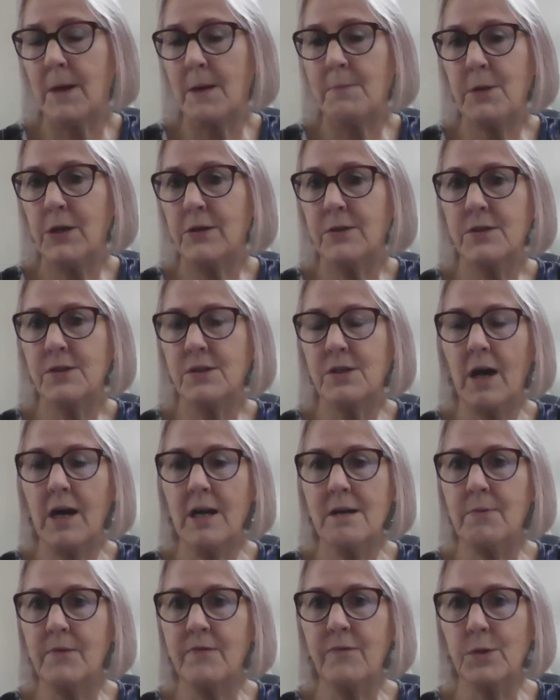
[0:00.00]
parents
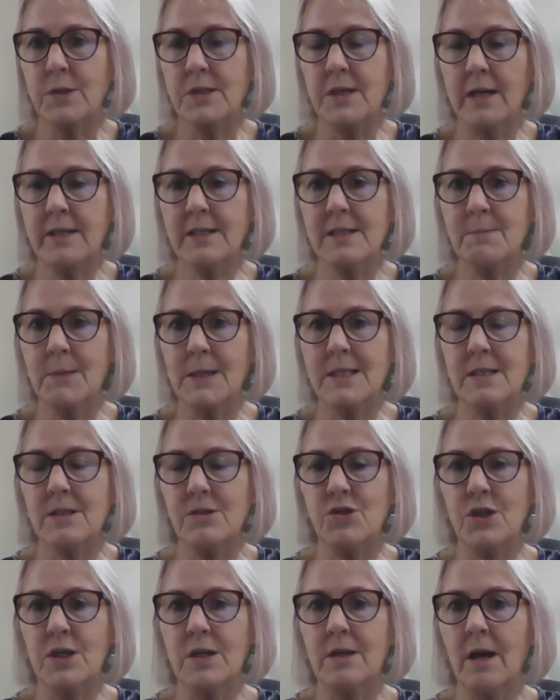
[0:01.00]
died before text
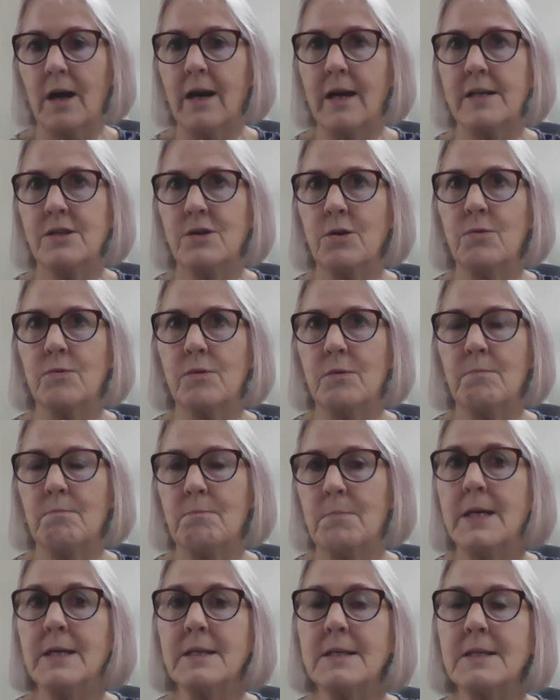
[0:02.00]
messaging. I don't
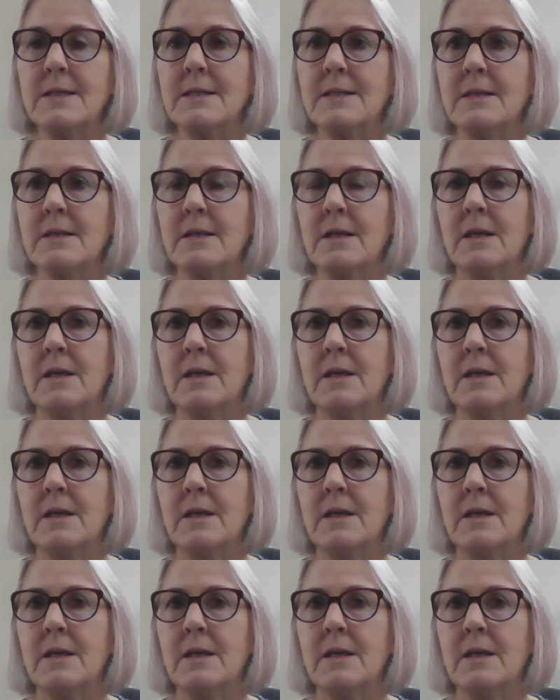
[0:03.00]
miss